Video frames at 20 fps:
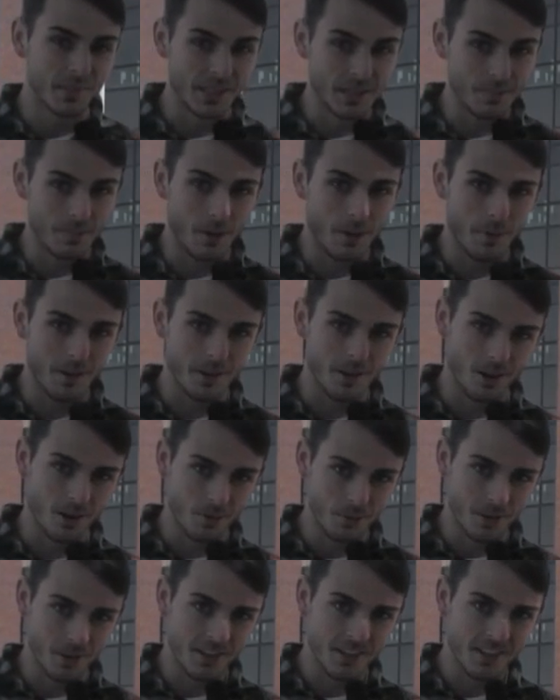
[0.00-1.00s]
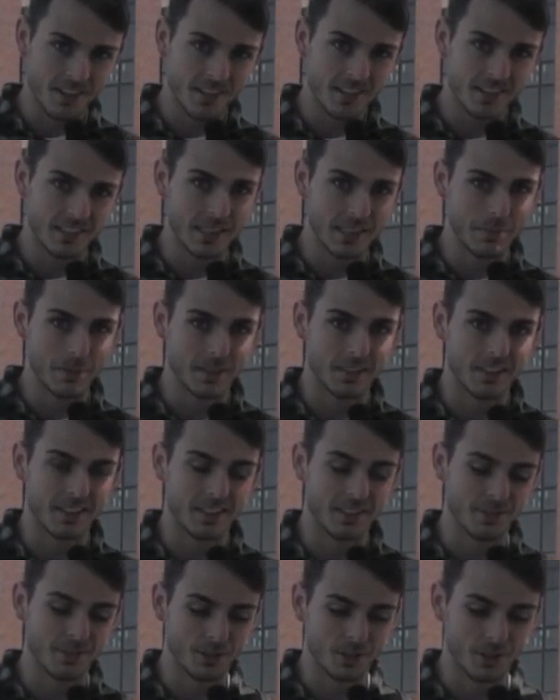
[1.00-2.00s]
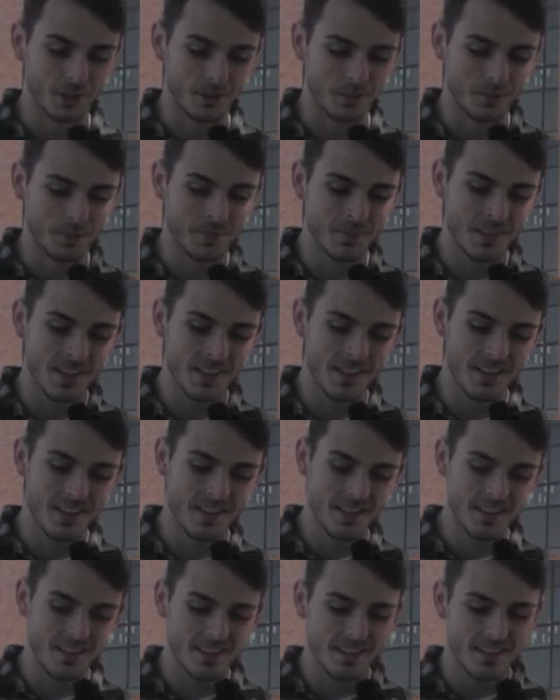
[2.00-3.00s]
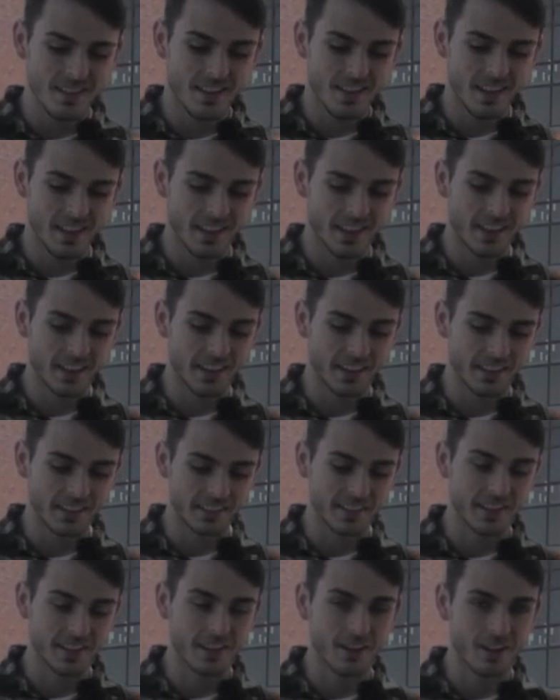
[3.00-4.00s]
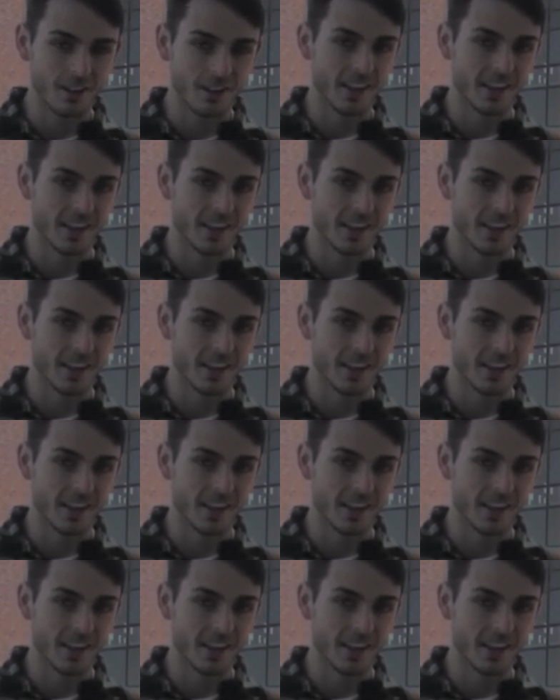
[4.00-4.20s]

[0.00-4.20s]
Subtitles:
Keep up on homework, keep a clean room, and get all